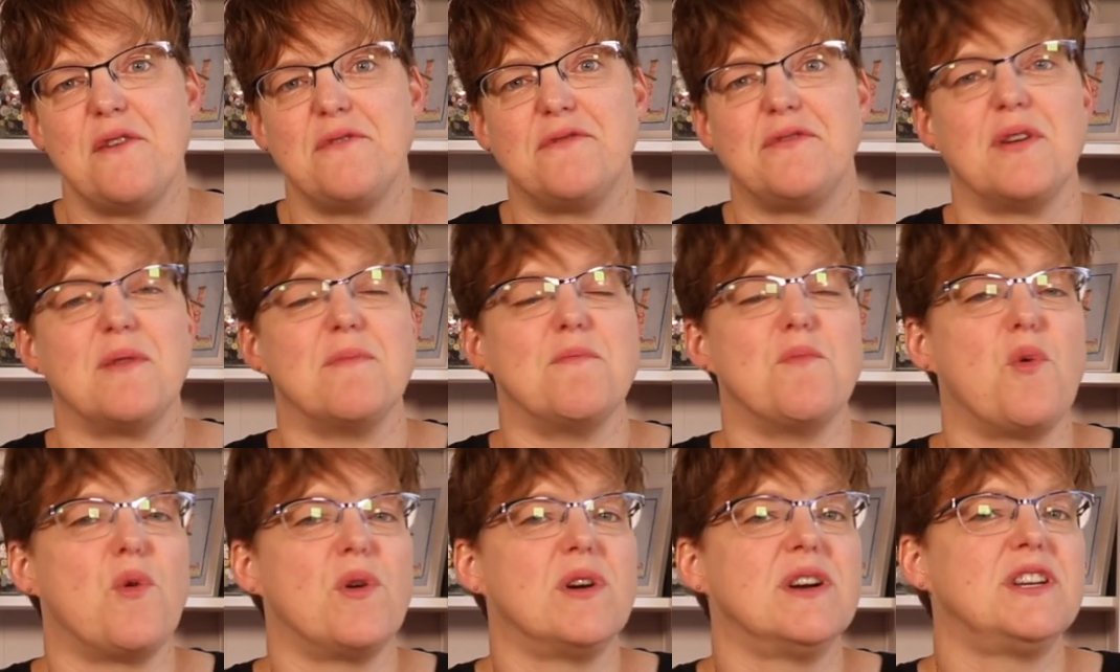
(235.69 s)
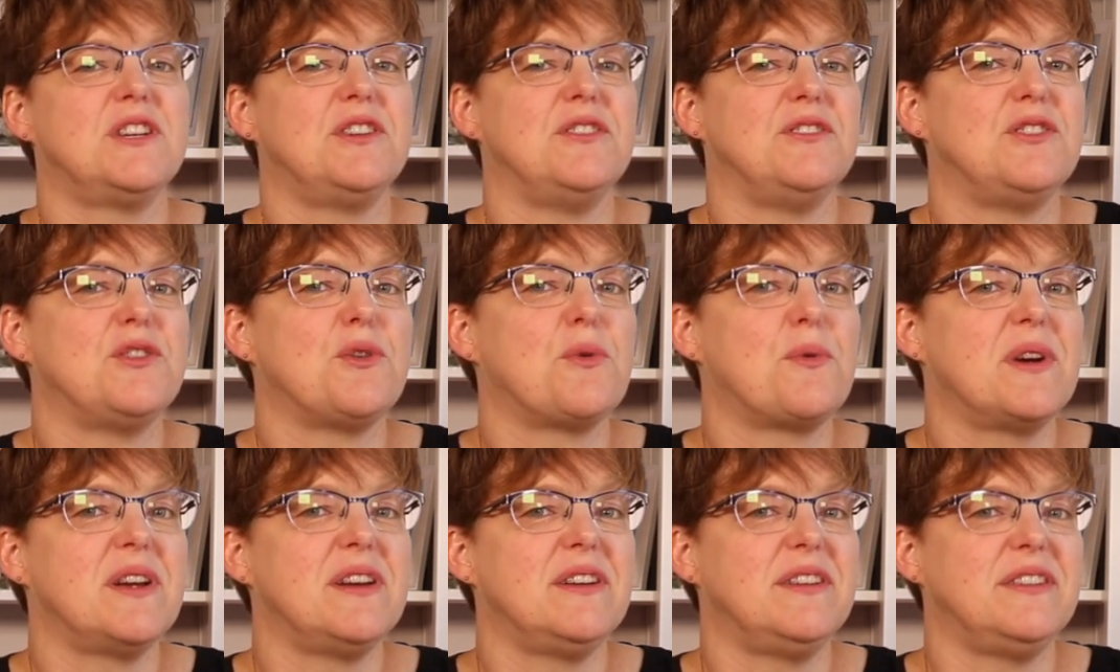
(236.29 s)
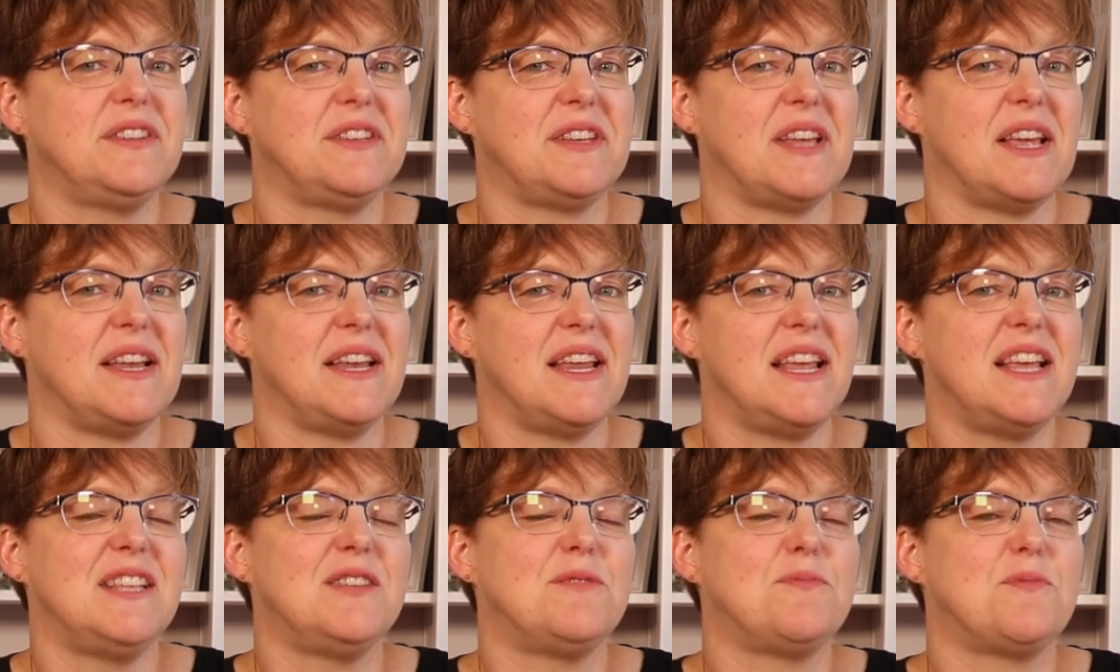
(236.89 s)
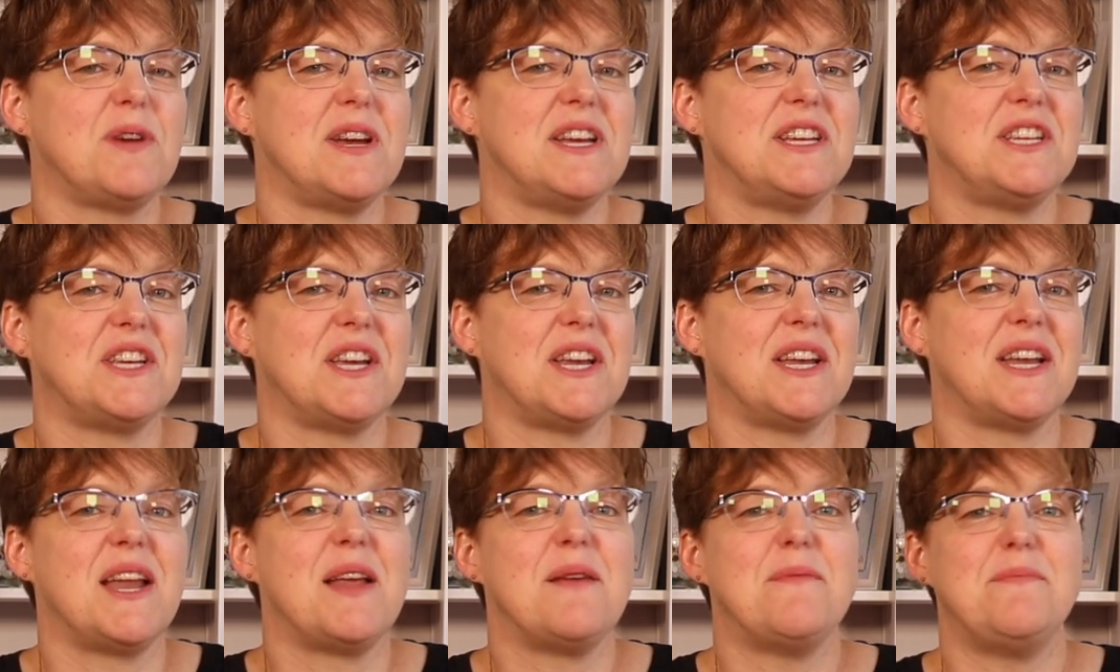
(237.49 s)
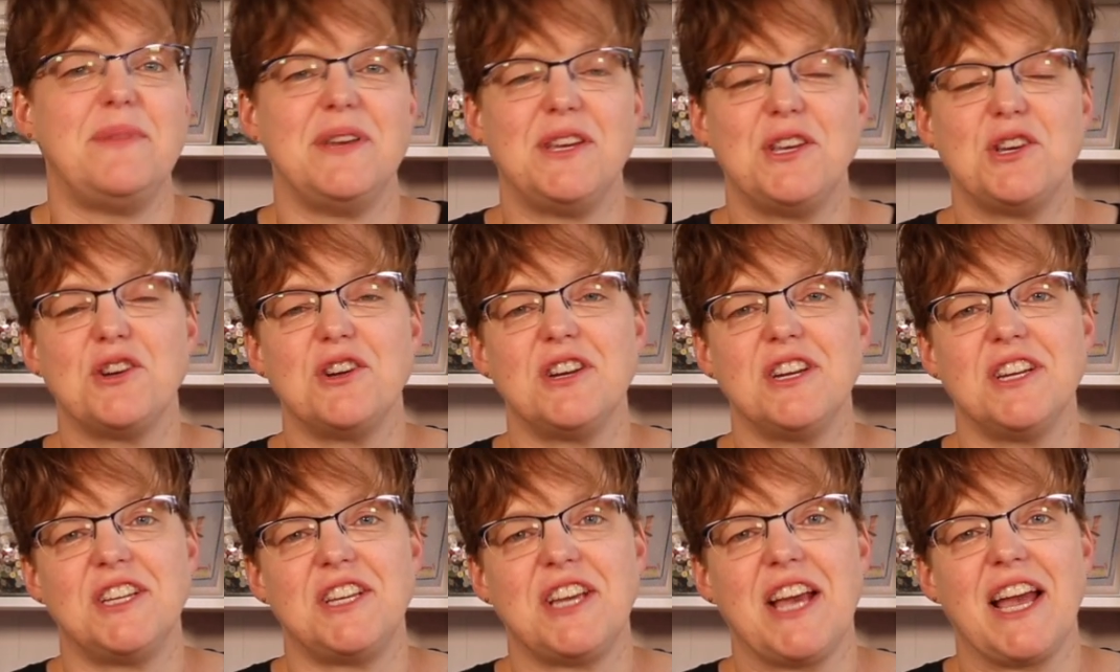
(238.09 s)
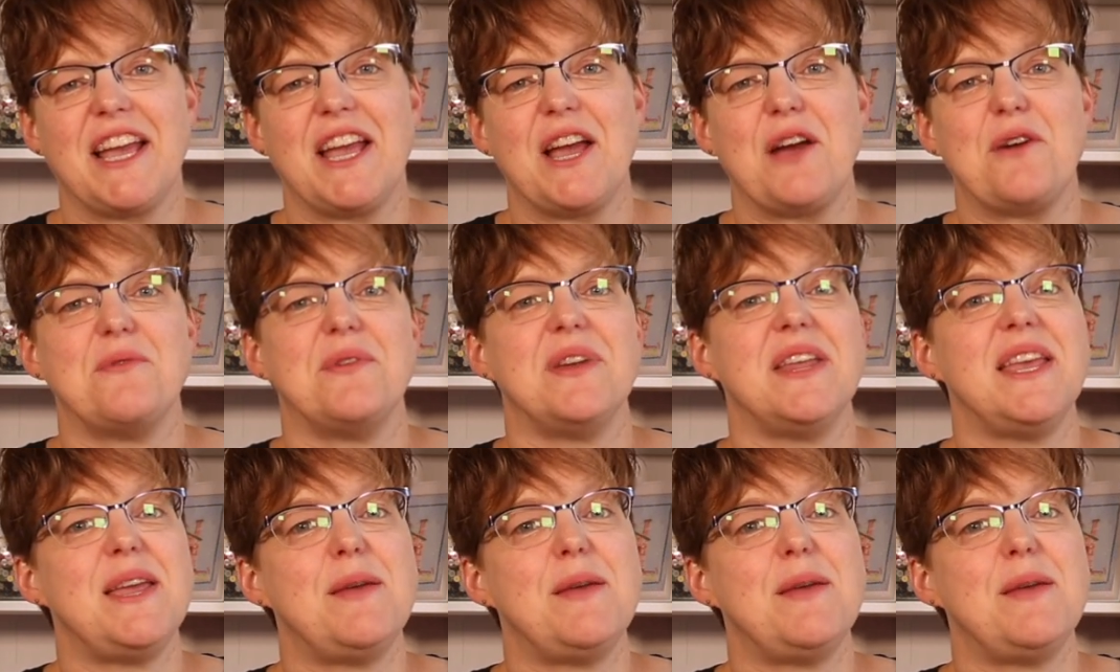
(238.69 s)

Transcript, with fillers: For more tutorials and inspiration, be sure to check out